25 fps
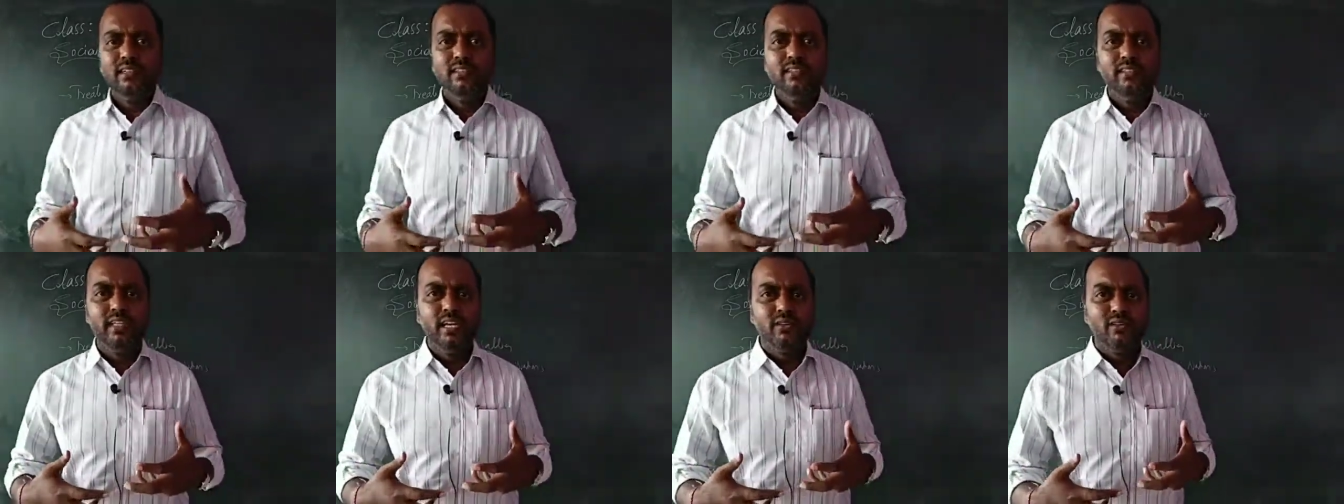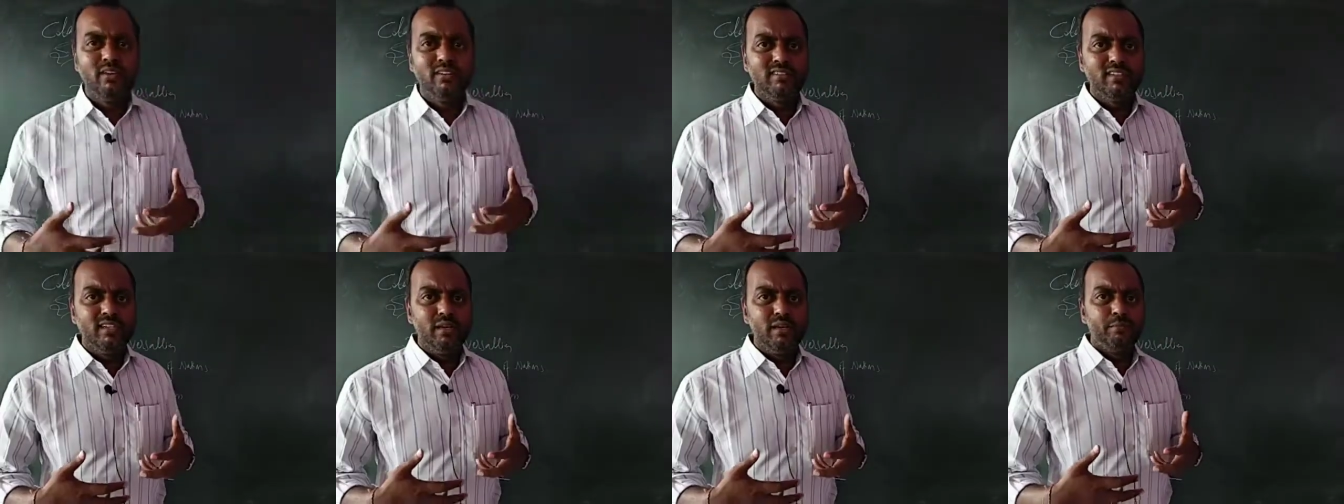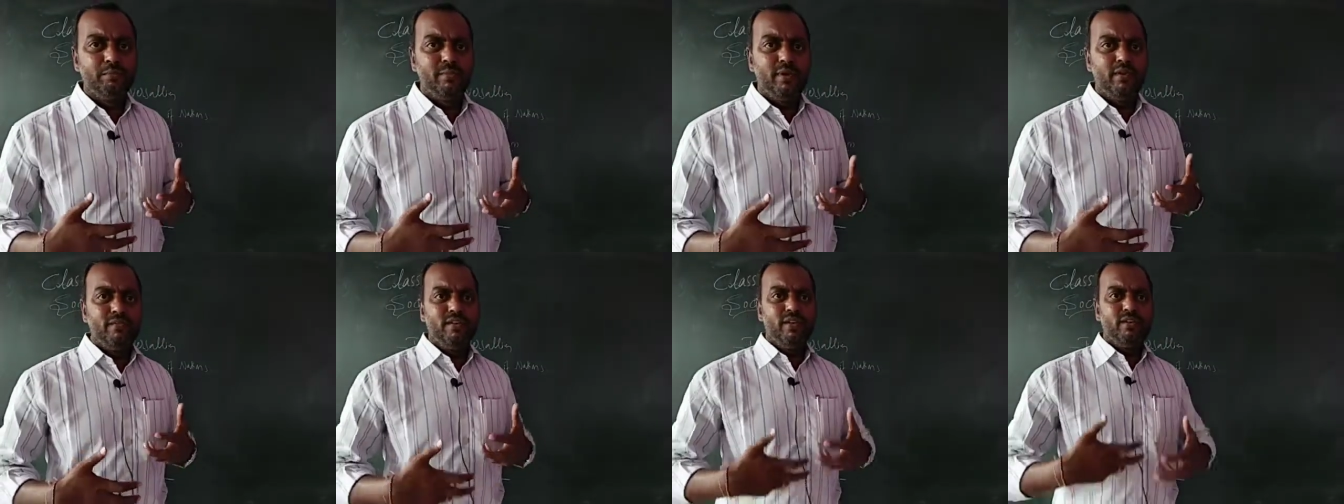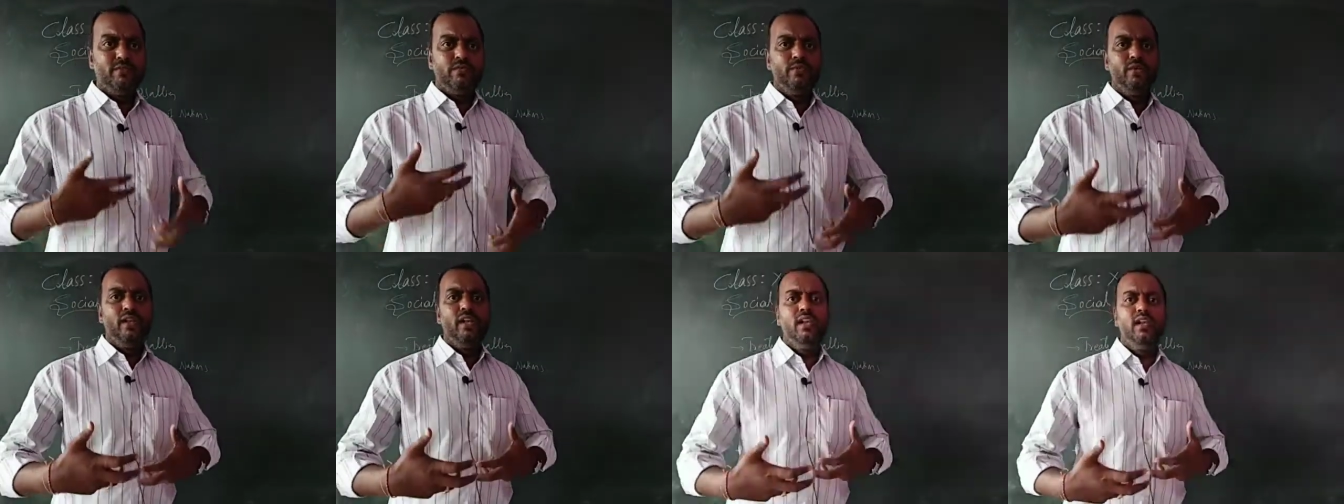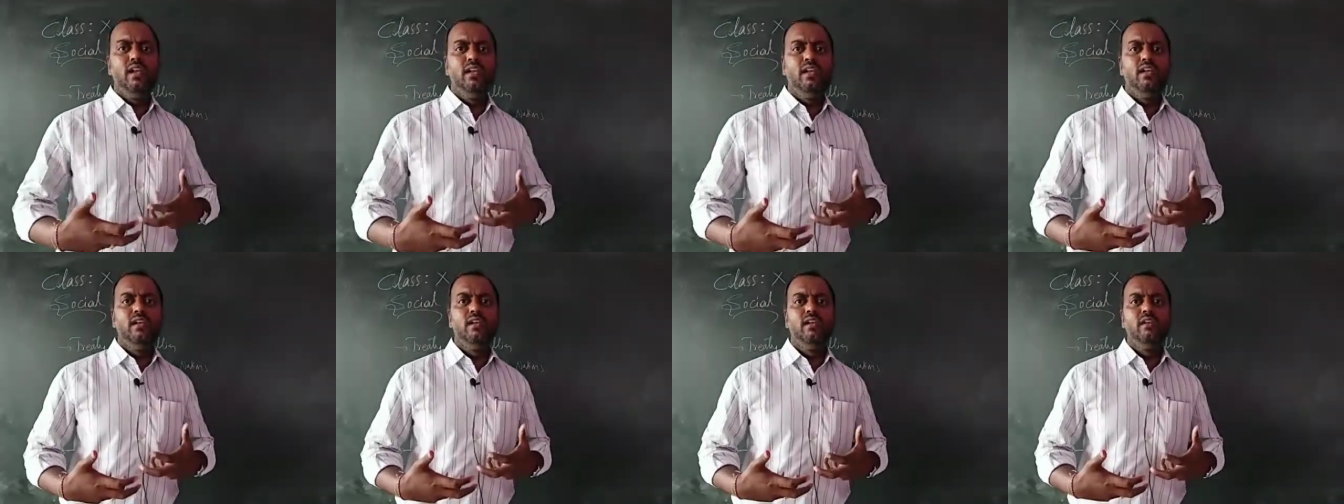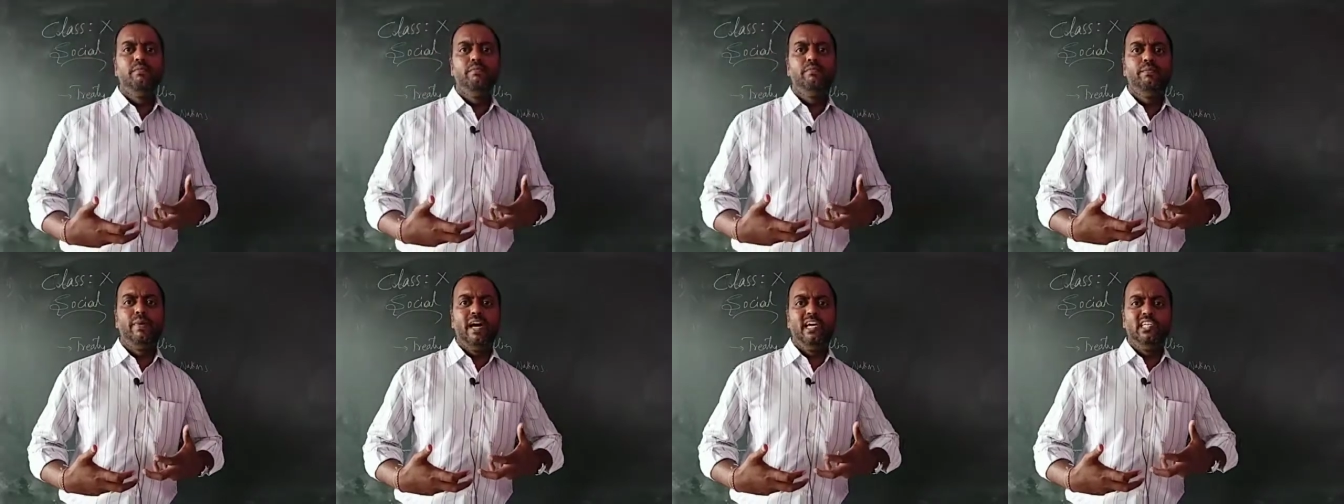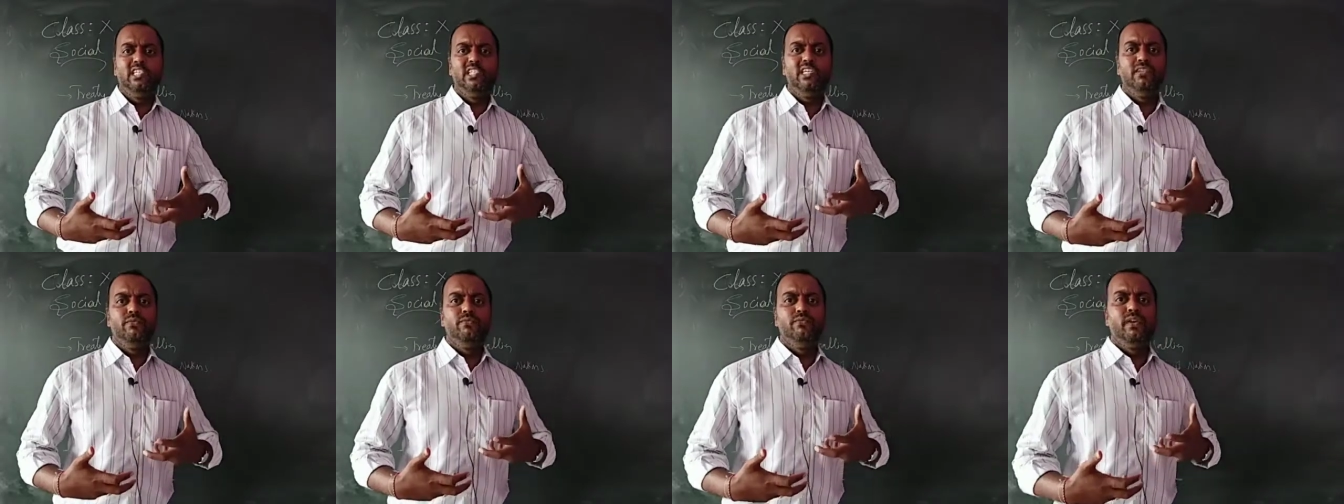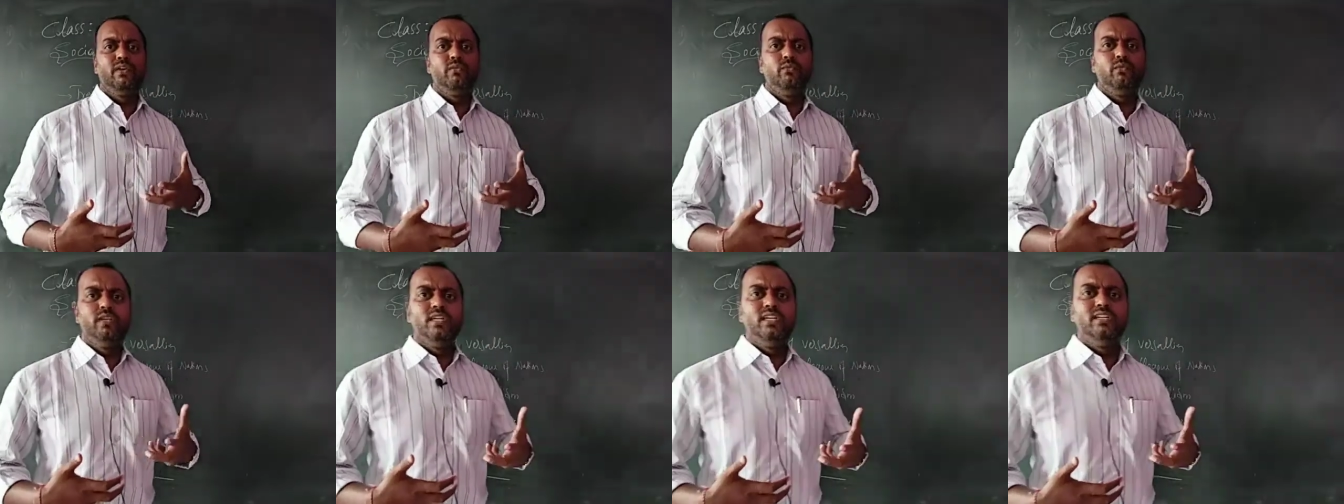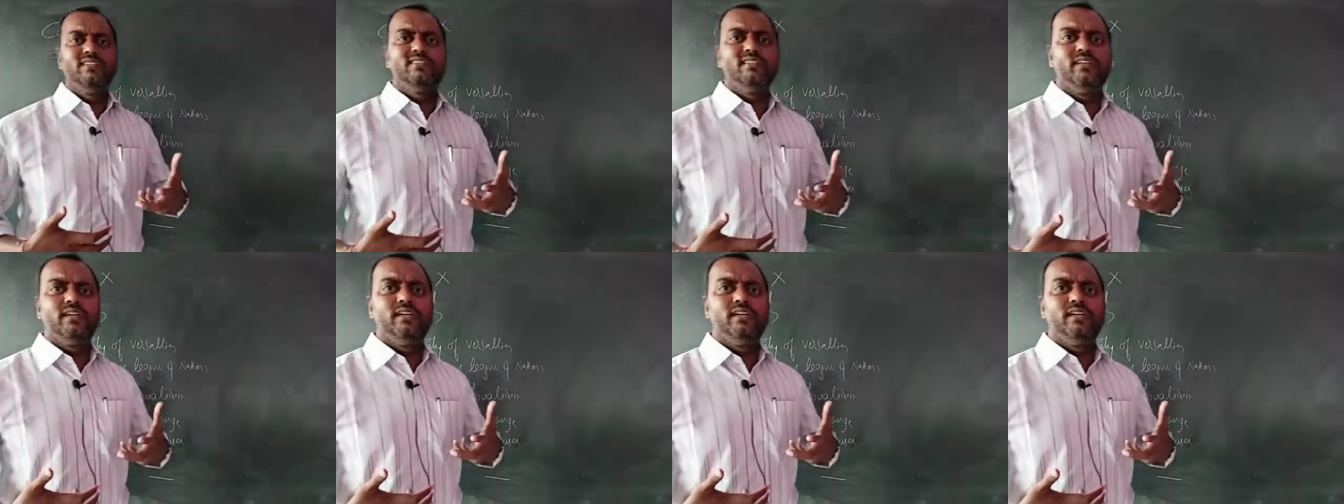there was a powerful passion for words,